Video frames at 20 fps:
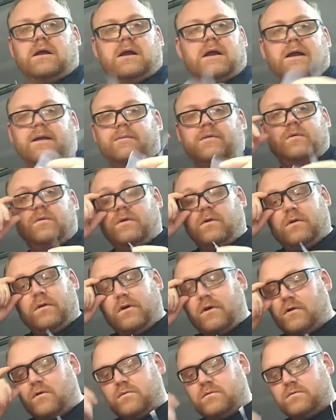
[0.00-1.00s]
I mean, we don't
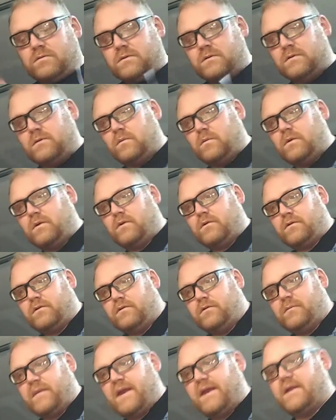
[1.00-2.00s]
know. We don't know
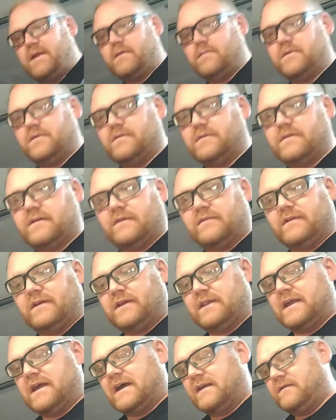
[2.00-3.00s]
who made them and stuff like
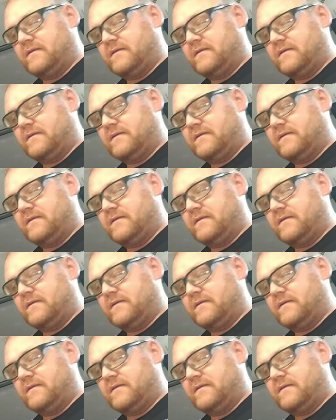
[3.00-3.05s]
that